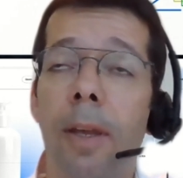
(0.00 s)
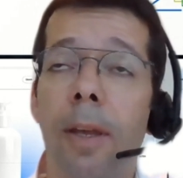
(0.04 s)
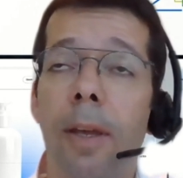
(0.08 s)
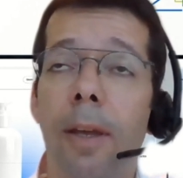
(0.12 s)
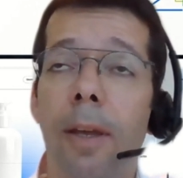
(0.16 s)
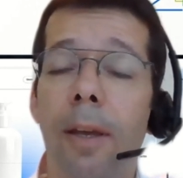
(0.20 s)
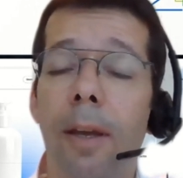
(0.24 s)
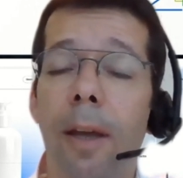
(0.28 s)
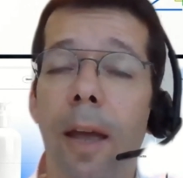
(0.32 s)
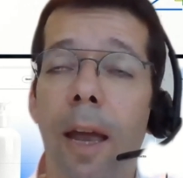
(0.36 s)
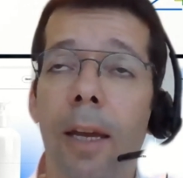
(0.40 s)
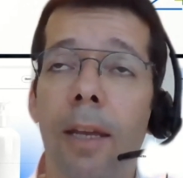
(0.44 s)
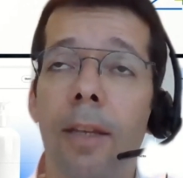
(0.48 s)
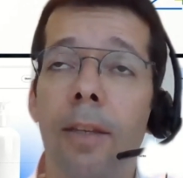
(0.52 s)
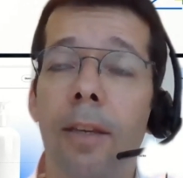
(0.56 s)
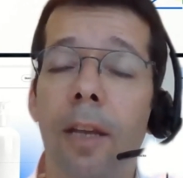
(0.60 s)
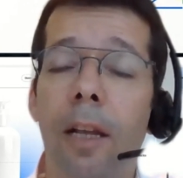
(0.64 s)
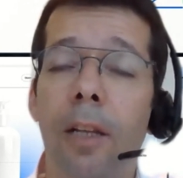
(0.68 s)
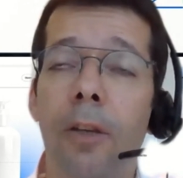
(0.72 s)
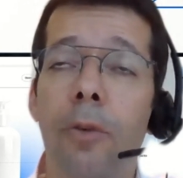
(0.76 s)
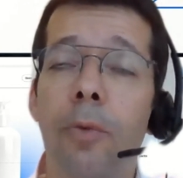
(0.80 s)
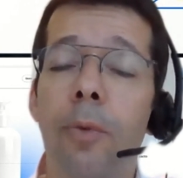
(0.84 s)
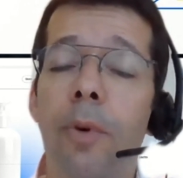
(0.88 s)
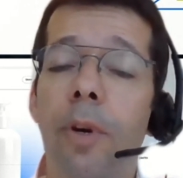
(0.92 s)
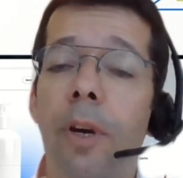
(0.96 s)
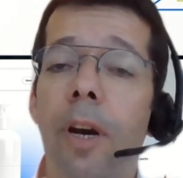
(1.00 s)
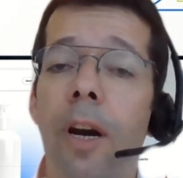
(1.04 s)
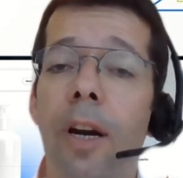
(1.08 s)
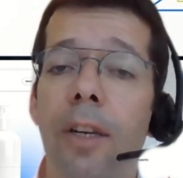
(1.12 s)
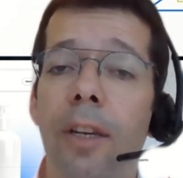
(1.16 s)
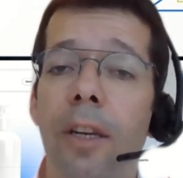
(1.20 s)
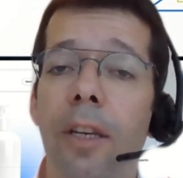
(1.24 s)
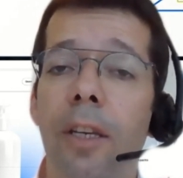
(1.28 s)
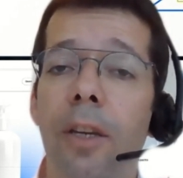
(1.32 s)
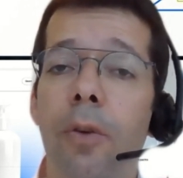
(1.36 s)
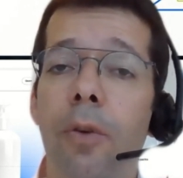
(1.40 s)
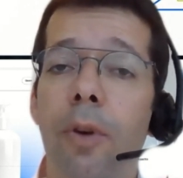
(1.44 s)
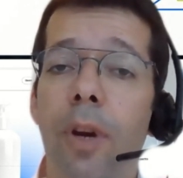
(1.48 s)
I can tell you
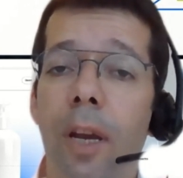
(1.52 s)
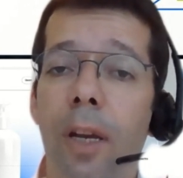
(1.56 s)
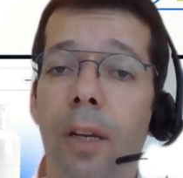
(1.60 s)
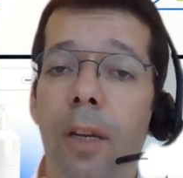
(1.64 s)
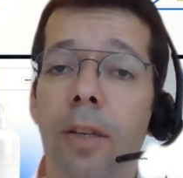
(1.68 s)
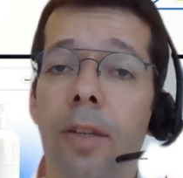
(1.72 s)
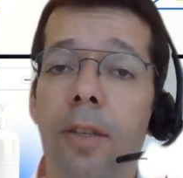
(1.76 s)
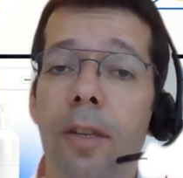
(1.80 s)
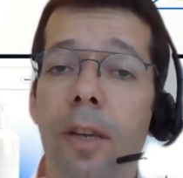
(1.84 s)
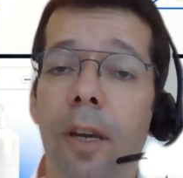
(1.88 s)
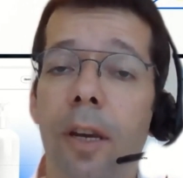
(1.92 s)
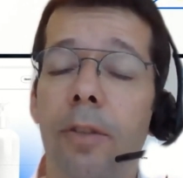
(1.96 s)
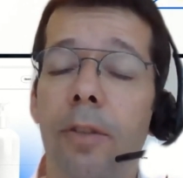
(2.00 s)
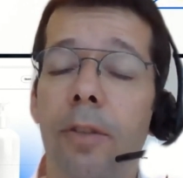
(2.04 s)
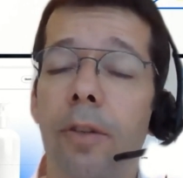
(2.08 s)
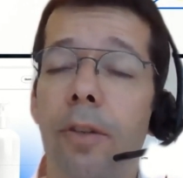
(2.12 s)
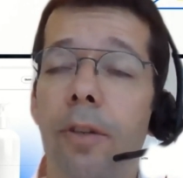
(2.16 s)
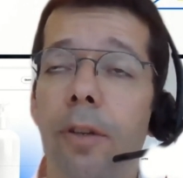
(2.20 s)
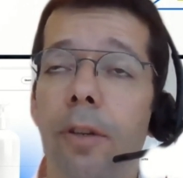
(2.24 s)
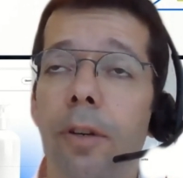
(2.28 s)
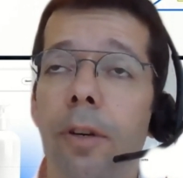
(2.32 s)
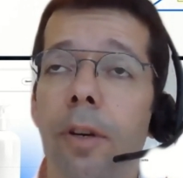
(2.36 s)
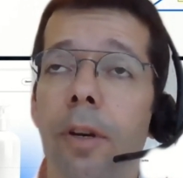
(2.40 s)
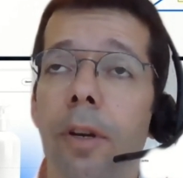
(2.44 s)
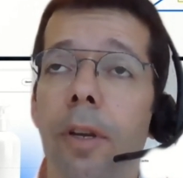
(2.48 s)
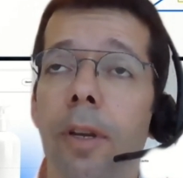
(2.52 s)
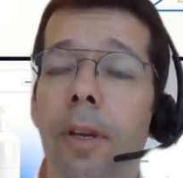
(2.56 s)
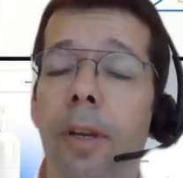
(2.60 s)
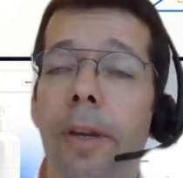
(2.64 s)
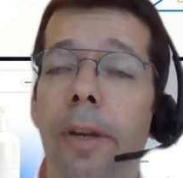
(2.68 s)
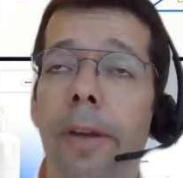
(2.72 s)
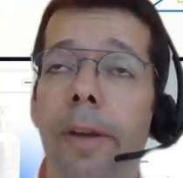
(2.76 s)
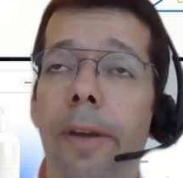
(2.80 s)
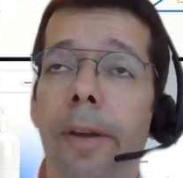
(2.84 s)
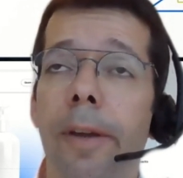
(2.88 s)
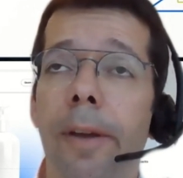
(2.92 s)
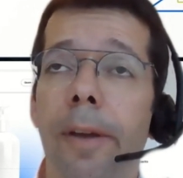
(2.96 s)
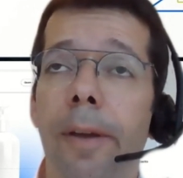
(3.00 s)
regarding the HORECA sector,
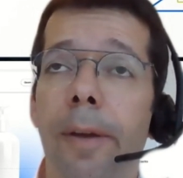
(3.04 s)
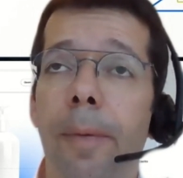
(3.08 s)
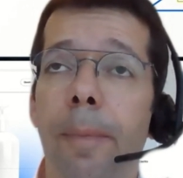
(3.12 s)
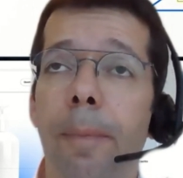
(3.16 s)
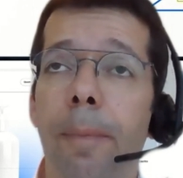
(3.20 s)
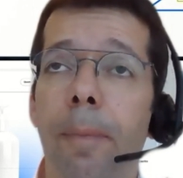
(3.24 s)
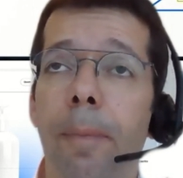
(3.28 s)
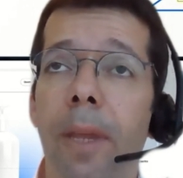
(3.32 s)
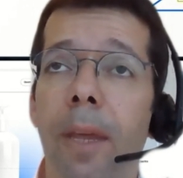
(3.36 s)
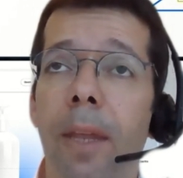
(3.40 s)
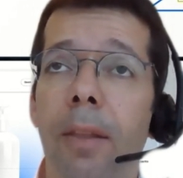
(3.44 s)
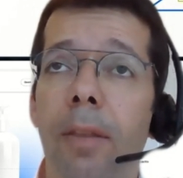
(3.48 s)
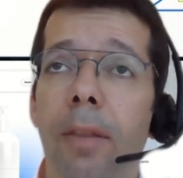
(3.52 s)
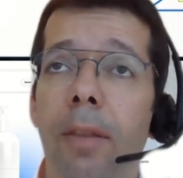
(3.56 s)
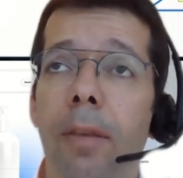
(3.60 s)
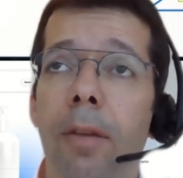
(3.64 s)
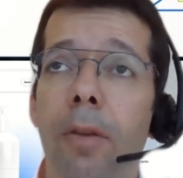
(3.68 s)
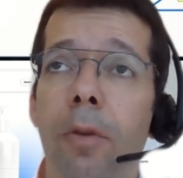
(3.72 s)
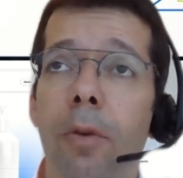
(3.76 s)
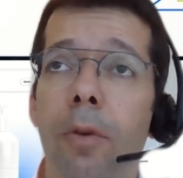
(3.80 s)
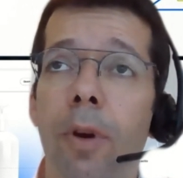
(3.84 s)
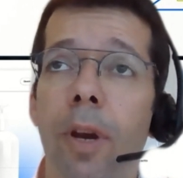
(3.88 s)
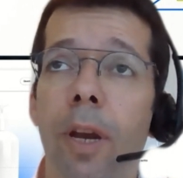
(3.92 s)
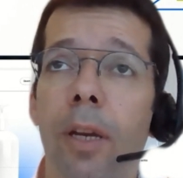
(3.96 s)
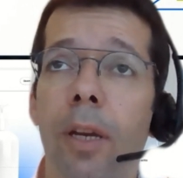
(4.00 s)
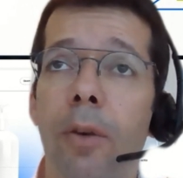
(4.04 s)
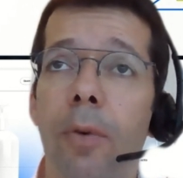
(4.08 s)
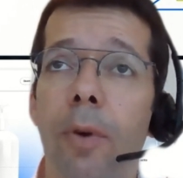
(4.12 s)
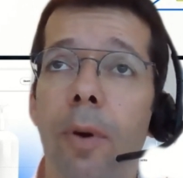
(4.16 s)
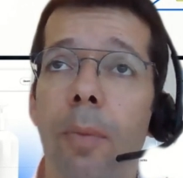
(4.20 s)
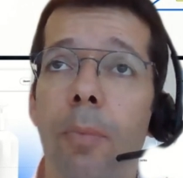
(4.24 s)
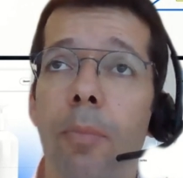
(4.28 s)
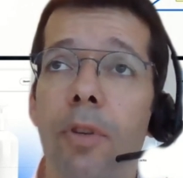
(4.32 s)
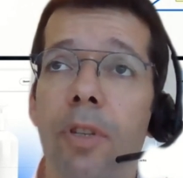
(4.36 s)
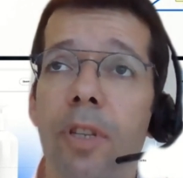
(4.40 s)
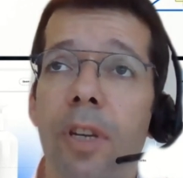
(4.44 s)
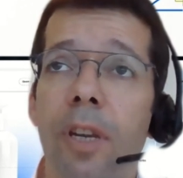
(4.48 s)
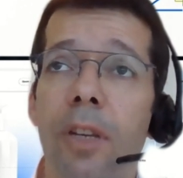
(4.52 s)
that the HORECA
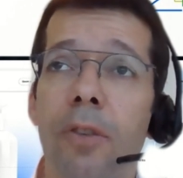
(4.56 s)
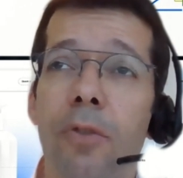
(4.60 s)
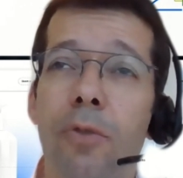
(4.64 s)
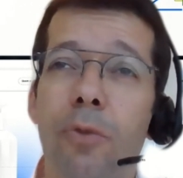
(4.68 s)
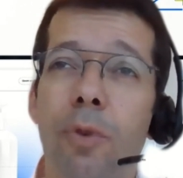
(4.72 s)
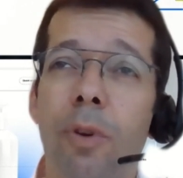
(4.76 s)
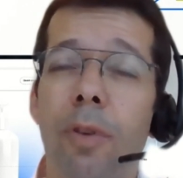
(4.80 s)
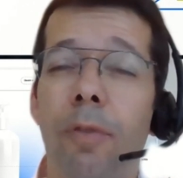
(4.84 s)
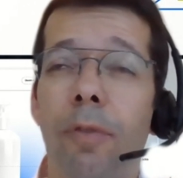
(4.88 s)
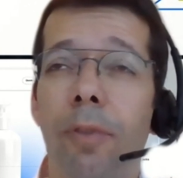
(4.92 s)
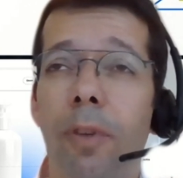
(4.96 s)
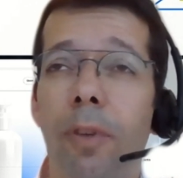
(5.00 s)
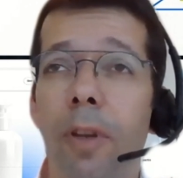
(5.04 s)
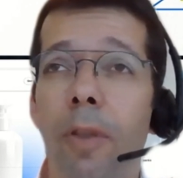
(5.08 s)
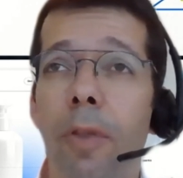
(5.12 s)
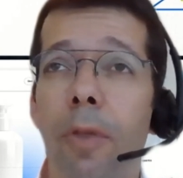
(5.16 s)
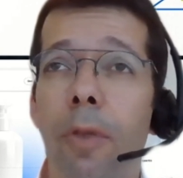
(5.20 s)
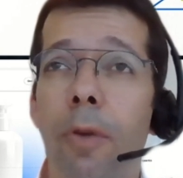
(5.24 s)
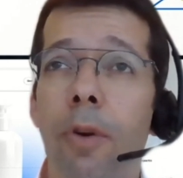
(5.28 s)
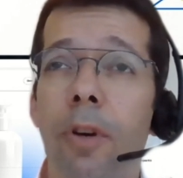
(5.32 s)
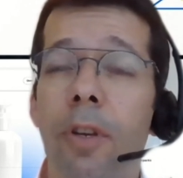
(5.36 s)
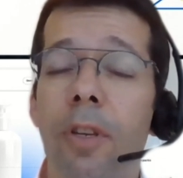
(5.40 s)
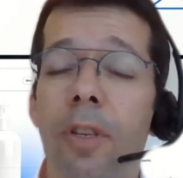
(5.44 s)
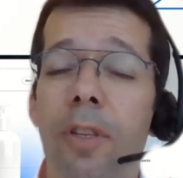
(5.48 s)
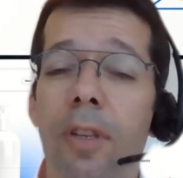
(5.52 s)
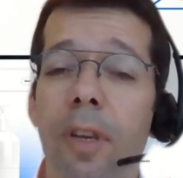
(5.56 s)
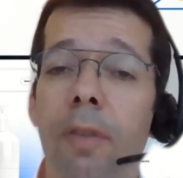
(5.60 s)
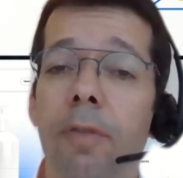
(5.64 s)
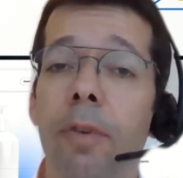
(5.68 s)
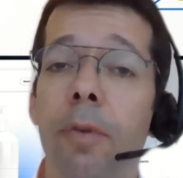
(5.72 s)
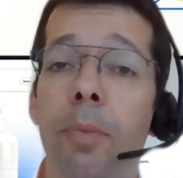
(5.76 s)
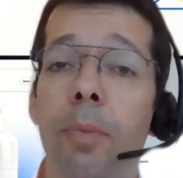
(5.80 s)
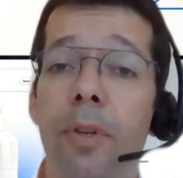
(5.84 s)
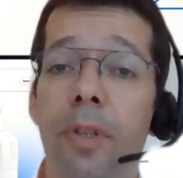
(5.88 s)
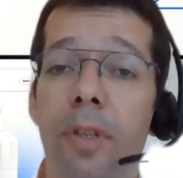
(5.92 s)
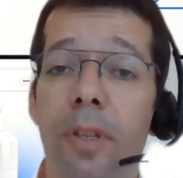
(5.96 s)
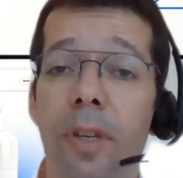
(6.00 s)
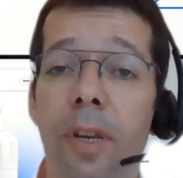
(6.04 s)
represents roughly
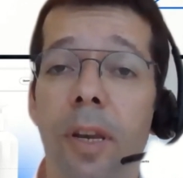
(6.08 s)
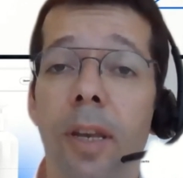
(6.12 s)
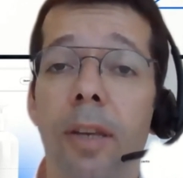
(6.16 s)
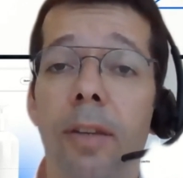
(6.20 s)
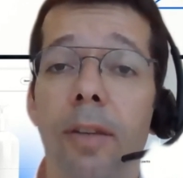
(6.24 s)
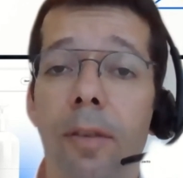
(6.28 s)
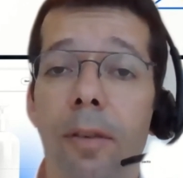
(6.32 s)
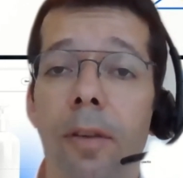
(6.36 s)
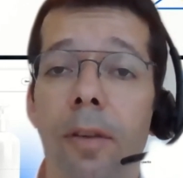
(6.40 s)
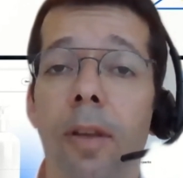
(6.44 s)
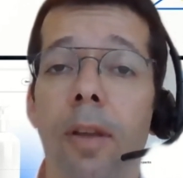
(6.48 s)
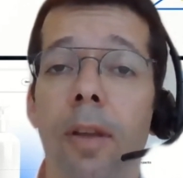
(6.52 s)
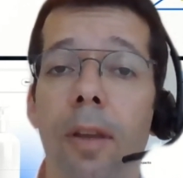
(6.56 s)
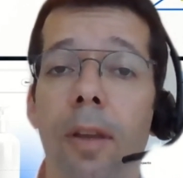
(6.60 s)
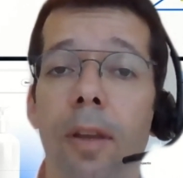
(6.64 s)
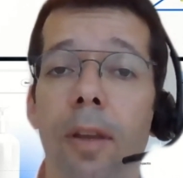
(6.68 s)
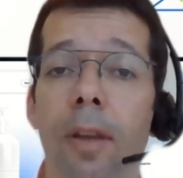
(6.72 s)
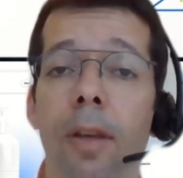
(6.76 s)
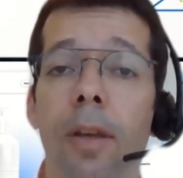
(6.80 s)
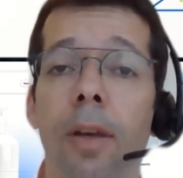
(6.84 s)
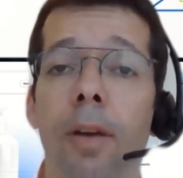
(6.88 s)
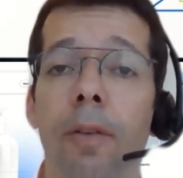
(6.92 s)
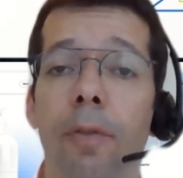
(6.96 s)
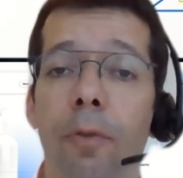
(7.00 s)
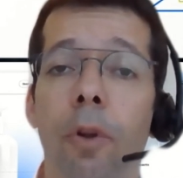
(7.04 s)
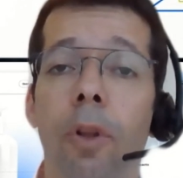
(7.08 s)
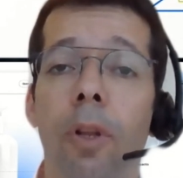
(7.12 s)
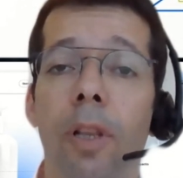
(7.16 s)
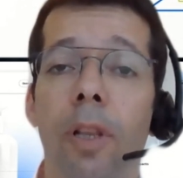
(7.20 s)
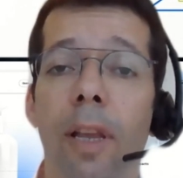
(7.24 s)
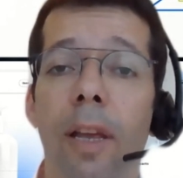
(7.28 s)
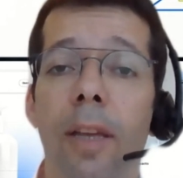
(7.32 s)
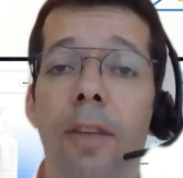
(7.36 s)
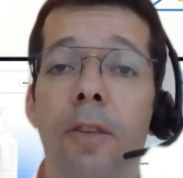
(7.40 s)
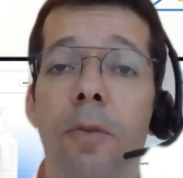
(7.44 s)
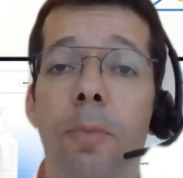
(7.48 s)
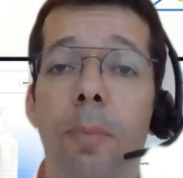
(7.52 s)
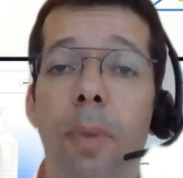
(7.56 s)
37% of all
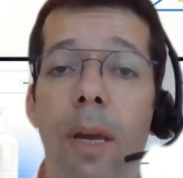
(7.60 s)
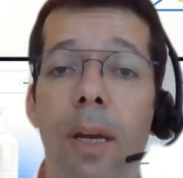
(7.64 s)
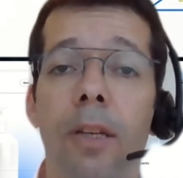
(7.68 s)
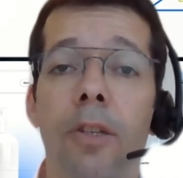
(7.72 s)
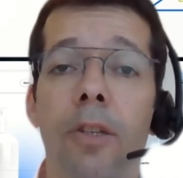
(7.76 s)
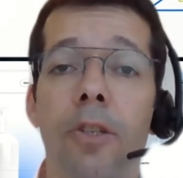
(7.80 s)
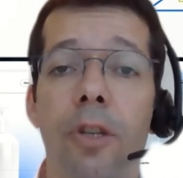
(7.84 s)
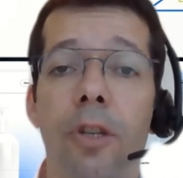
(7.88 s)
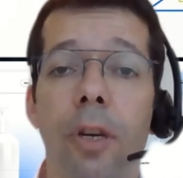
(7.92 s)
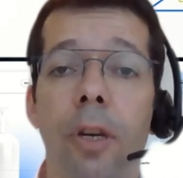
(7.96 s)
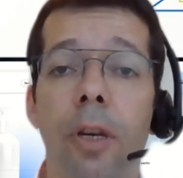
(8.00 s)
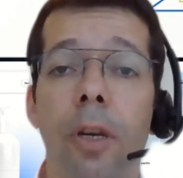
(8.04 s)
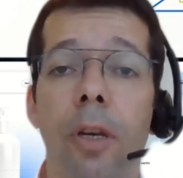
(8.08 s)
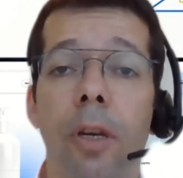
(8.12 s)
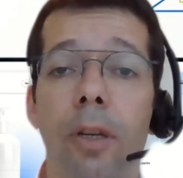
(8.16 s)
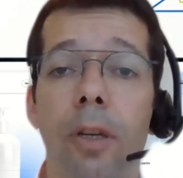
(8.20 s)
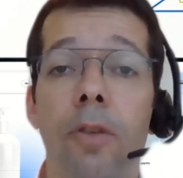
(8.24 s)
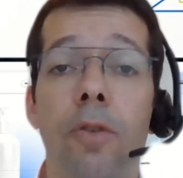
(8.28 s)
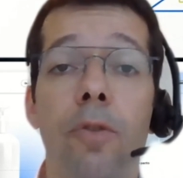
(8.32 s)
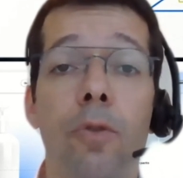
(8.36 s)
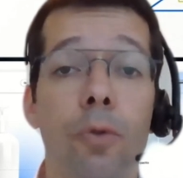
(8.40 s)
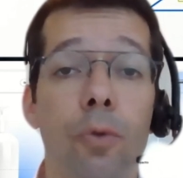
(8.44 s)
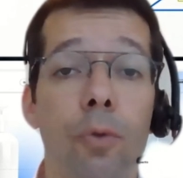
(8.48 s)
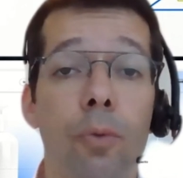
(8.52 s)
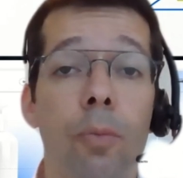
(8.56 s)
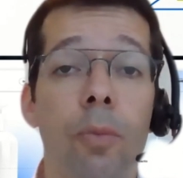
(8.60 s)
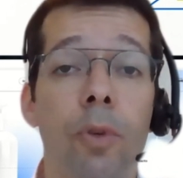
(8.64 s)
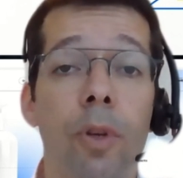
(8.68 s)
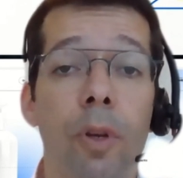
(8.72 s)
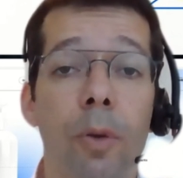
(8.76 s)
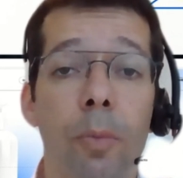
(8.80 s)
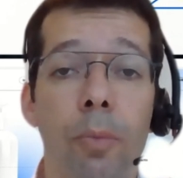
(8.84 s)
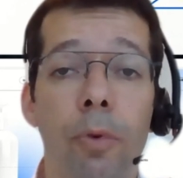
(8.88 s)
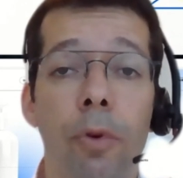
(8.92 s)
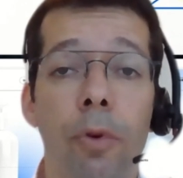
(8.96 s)
glass packaging consumed in